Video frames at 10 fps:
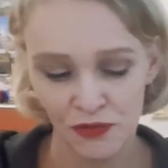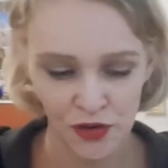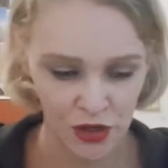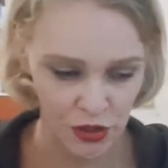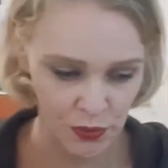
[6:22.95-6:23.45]

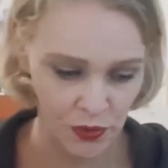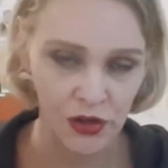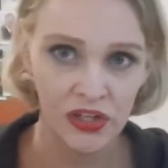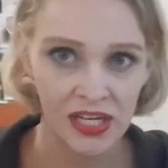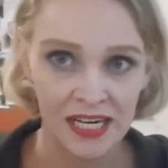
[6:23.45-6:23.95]
for you
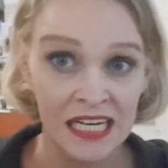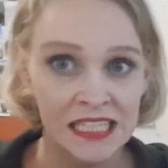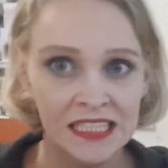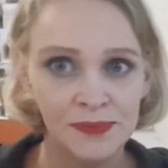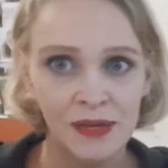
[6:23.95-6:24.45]
or you can at
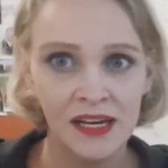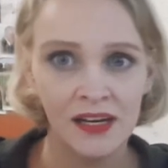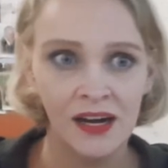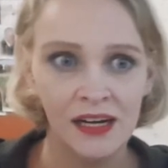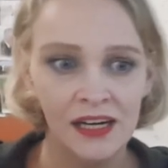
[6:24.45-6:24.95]
least make
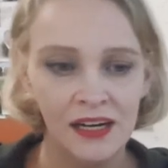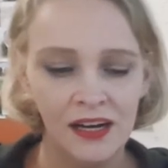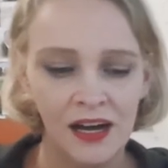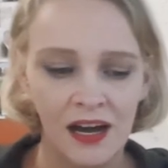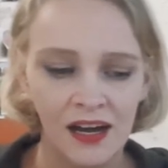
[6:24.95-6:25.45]

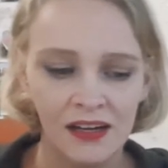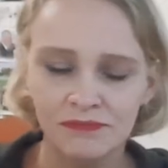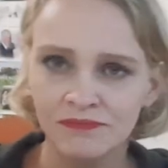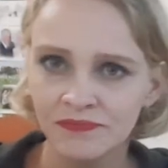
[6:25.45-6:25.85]
a, a